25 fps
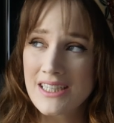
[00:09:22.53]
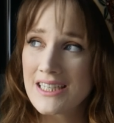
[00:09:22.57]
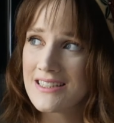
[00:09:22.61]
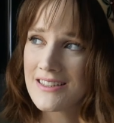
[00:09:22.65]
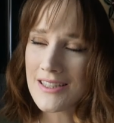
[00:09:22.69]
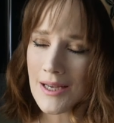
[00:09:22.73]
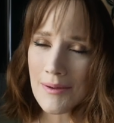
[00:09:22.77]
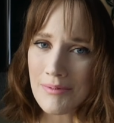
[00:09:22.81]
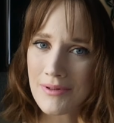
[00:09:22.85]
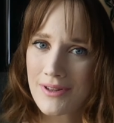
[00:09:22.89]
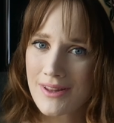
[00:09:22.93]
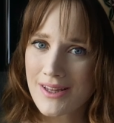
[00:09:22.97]

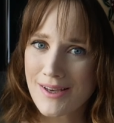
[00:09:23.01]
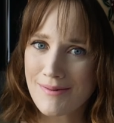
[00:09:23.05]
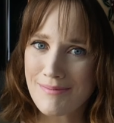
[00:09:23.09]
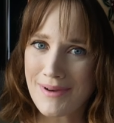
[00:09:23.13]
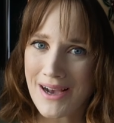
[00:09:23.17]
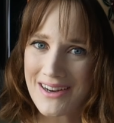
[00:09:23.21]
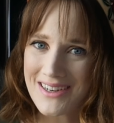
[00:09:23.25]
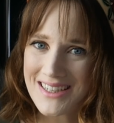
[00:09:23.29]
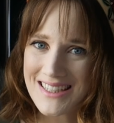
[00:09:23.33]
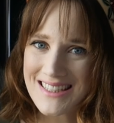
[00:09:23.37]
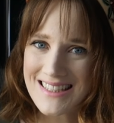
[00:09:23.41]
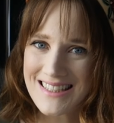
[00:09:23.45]
Double the
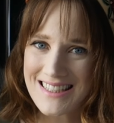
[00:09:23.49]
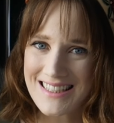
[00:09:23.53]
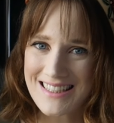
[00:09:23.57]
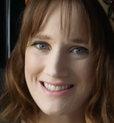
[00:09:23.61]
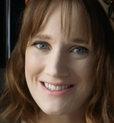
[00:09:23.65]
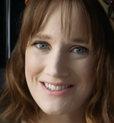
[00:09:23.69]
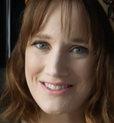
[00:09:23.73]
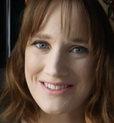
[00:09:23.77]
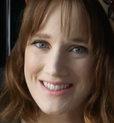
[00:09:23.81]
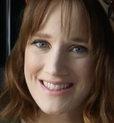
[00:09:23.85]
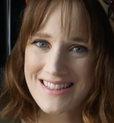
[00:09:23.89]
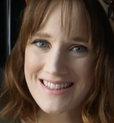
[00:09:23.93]
amount of tea,
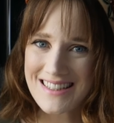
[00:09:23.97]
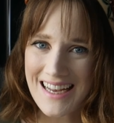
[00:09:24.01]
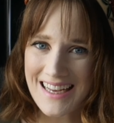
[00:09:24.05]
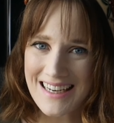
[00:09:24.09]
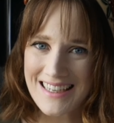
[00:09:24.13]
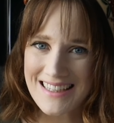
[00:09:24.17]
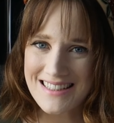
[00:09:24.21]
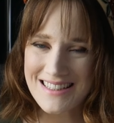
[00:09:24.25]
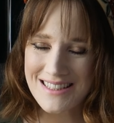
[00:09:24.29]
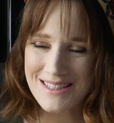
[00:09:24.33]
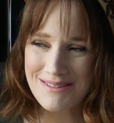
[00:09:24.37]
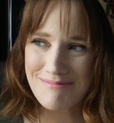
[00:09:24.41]
so
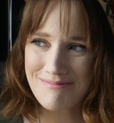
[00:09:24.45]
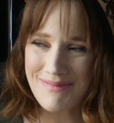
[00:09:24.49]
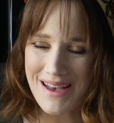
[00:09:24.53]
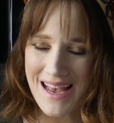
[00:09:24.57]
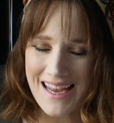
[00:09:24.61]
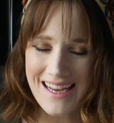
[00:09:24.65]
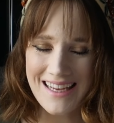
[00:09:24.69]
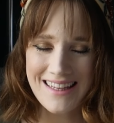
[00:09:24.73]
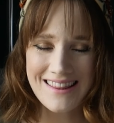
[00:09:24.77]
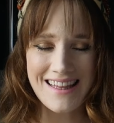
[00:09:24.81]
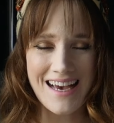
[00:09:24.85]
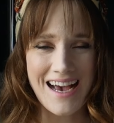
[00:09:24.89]
excited to
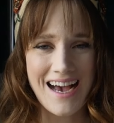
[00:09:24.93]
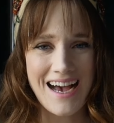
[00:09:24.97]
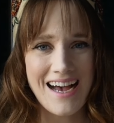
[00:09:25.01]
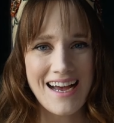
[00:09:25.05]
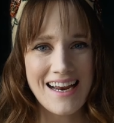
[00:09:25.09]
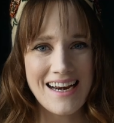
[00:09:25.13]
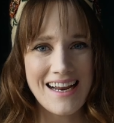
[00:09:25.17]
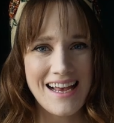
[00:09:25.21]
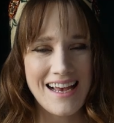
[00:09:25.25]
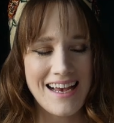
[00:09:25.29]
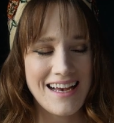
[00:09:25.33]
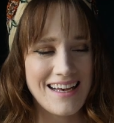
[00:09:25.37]
make
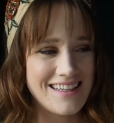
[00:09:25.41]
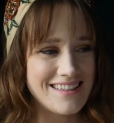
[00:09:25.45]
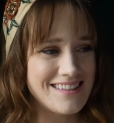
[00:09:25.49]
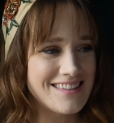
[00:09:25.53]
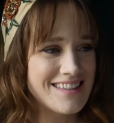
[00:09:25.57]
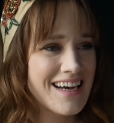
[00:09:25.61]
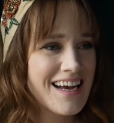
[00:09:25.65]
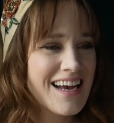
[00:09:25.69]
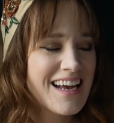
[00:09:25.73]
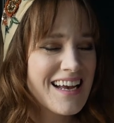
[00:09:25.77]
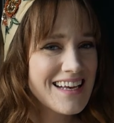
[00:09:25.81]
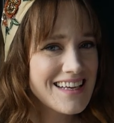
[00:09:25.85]
that. And
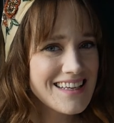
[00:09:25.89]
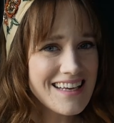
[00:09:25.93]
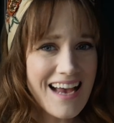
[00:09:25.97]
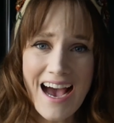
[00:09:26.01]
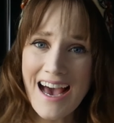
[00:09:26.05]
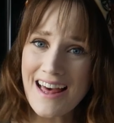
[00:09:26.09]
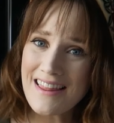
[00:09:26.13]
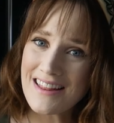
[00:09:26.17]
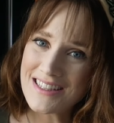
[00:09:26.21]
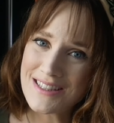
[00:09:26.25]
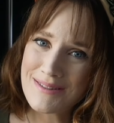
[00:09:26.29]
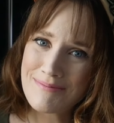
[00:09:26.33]
yeah,
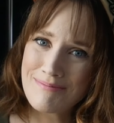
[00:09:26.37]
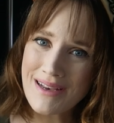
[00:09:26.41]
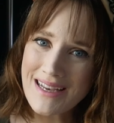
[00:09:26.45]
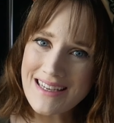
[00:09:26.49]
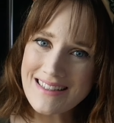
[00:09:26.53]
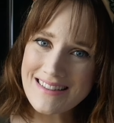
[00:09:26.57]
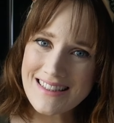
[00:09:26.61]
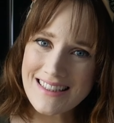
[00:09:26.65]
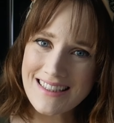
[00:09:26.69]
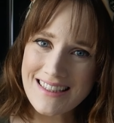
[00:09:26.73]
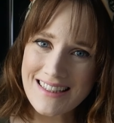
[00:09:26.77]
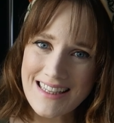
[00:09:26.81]
that's
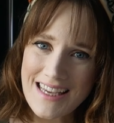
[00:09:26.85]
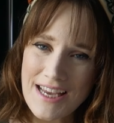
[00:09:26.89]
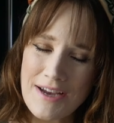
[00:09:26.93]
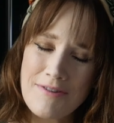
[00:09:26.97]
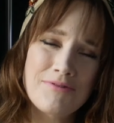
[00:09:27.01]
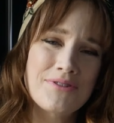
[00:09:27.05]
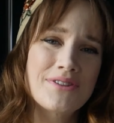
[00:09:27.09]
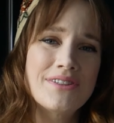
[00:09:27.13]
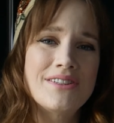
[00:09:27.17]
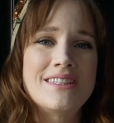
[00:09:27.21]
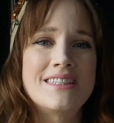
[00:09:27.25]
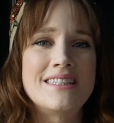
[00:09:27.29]
basically it
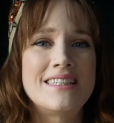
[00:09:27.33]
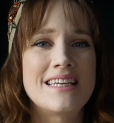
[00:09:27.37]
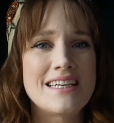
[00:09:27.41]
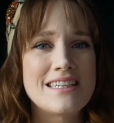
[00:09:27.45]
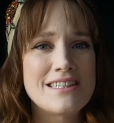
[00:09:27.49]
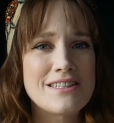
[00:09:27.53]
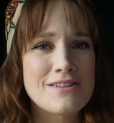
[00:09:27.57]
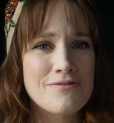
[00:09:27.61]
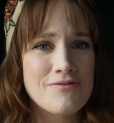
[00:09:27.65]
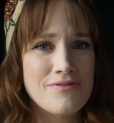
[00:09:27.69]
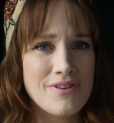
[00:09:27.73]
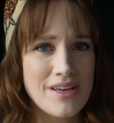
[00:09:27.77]
for
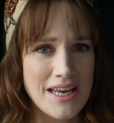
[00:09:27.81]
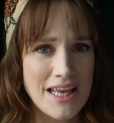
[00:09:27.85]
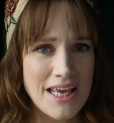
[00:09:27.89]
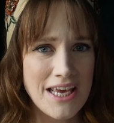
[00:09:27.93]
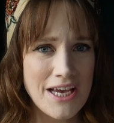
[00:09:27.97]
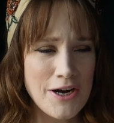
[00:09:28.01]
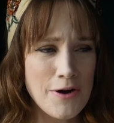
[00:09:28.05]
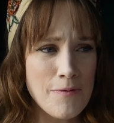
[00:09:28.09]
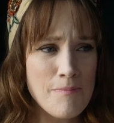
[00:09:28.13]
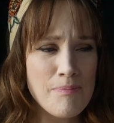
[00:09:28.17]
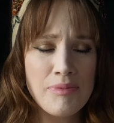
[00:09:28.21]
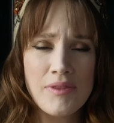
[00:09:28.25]
today's
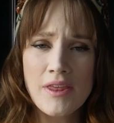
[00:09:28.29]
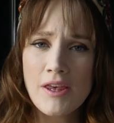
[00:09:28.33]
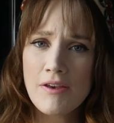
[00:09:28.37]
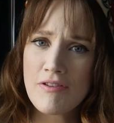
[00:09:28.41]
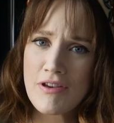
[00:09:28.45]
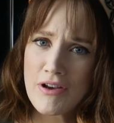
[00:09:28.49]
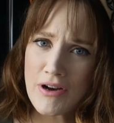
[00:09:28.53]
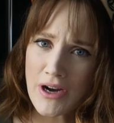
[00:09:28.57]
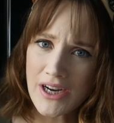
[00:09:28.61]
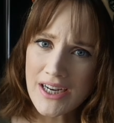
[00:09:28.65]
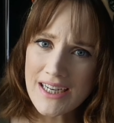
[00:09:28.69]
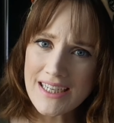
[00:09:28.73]
video. If
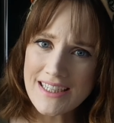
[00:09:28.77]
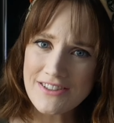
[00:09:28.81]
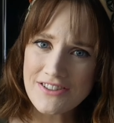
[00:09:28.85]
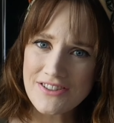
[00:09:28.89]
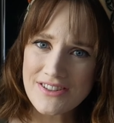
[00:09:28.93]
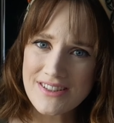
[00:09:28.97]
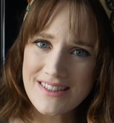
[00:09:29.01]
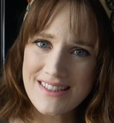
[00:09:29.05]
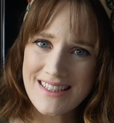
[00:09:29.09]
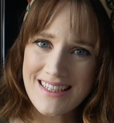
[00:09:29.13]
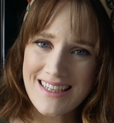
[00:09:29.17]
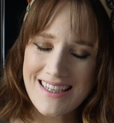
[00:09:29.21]
you are
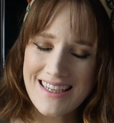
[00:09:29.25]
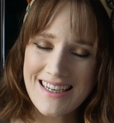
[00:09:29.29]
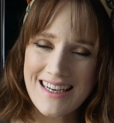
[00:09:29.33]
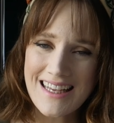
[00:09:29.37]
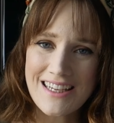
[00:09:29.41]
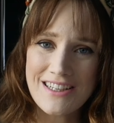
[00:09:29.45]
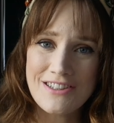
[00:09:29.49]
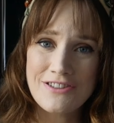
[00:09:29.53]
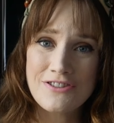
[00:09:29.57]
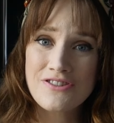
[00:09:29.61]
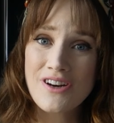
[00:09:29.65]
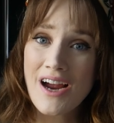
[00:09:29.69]
interested
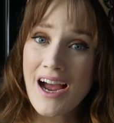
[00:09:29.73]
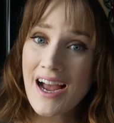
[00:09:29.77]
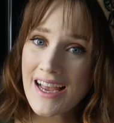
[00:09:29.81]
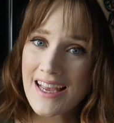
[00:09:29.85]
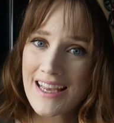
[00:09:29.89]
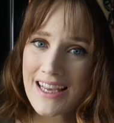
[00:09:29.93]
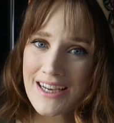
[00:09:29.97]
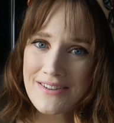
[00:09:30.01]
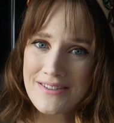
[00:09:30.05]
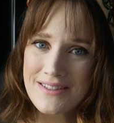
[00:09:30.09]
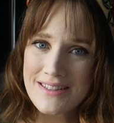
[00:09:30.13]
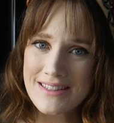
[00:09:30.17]
in
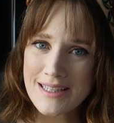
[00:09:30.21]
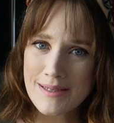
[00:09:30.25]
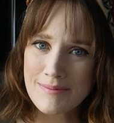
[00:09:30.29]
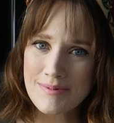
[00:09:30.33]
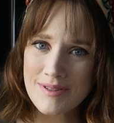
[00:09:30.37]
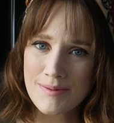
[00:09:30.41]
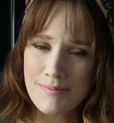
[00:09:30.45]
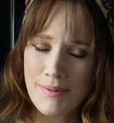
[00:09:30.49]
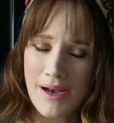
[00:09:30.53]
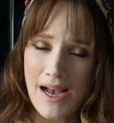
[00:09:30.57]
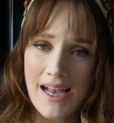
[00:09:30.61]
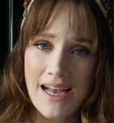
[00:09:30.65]
trying out
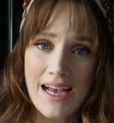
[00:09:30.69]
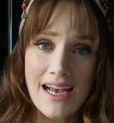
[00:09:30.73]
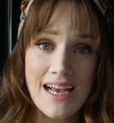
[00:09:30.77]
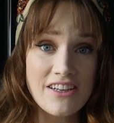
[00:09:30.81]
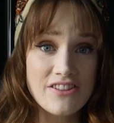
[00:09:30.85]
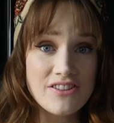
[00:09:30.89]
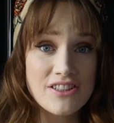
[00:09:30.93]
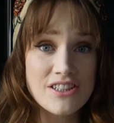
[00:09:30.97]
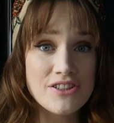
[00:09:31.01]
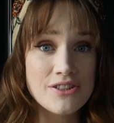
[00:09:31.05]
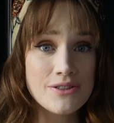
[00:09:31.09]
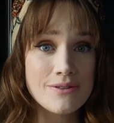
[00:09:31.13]
Sipsby, I
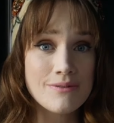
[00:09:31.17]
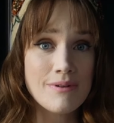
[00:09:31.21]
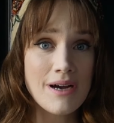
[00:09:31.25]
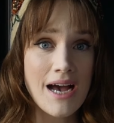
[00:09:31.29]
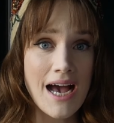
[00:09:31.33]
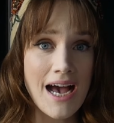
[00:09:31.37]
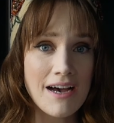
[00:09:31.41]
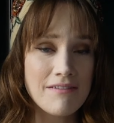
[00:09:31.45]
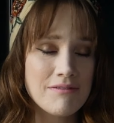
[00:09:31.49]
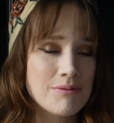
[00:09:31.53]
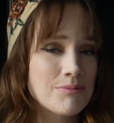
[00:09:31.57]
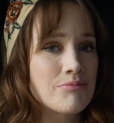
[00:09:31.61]
actually do
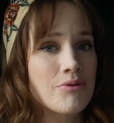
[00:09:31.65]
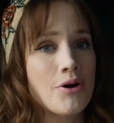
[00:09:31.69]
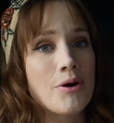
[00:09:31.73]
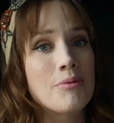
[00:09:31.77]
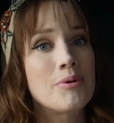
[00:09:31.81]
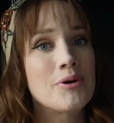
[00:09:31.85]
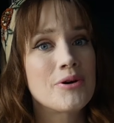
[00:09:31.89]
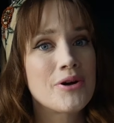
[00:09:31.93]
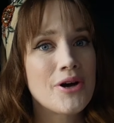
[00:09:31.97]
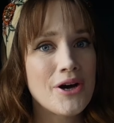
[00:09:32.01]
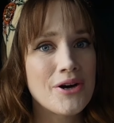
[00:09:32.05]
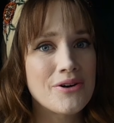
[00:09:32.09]
have a
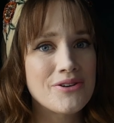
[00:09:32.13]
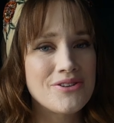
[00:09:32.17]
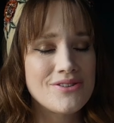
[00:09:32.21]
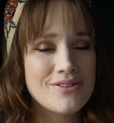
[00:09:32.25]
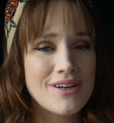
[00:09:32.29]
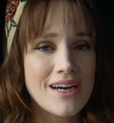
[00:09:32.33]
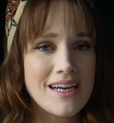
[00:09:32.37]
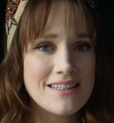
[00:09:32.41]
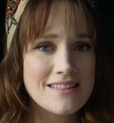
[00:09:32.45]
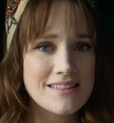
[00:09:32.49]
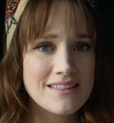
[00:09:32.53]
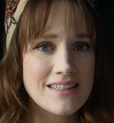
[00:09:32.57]
promo code you
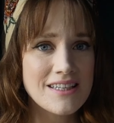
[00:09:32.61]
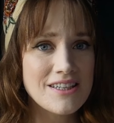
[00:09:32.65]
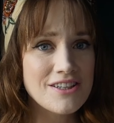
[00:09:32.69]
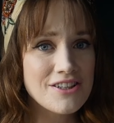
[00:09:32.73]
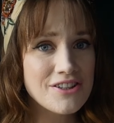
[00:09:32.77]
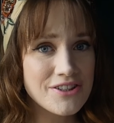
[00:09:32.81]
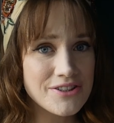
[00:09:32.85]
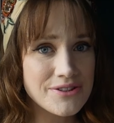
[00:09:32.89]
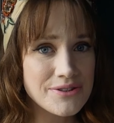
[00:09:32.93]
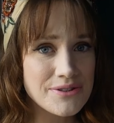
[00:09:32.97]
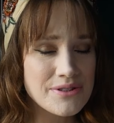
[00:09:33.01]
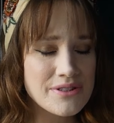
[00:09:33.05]
guys can
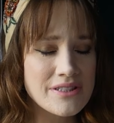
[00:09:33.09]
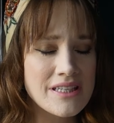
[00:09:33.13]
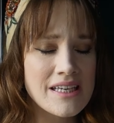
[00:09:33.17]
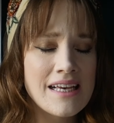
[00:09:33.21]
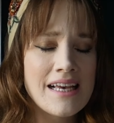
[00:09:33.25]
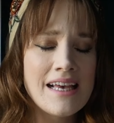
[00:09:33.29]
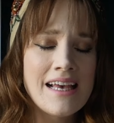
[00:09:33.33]
use.